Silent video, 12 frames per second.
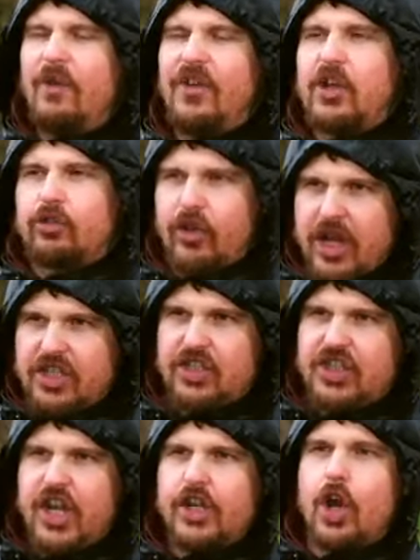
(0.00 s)
of a
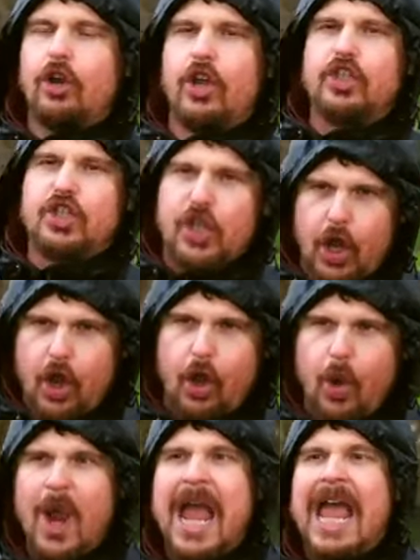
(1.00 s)
Christian or a
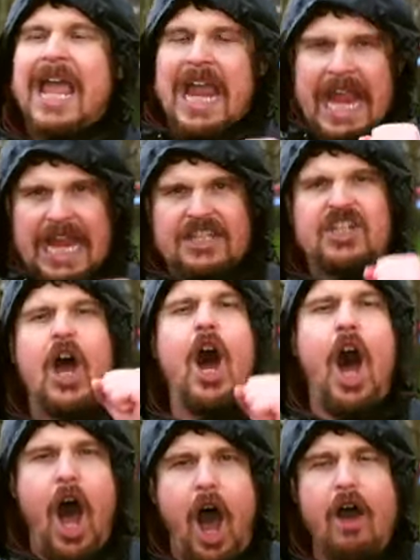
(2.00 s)
Jew is
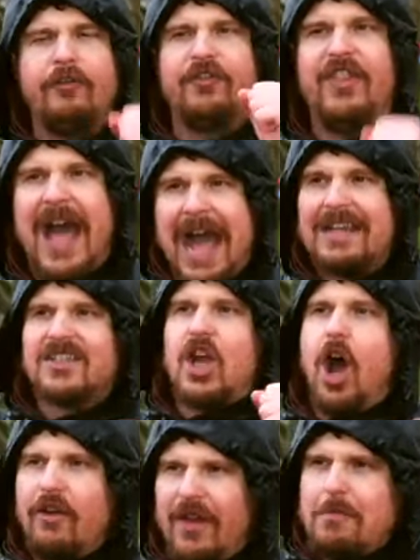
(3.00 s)
half that
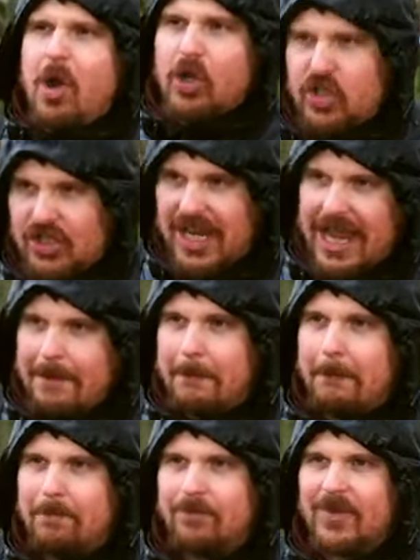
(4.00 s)
of a
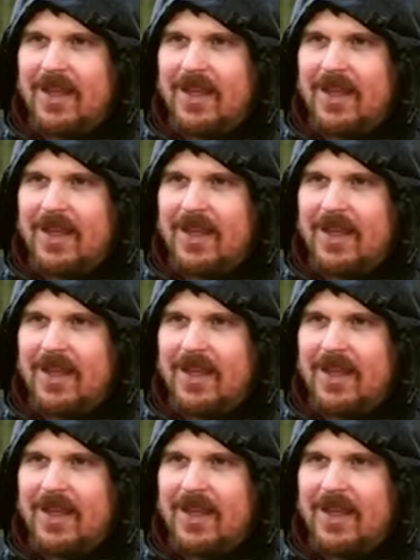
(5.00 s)
Muslim.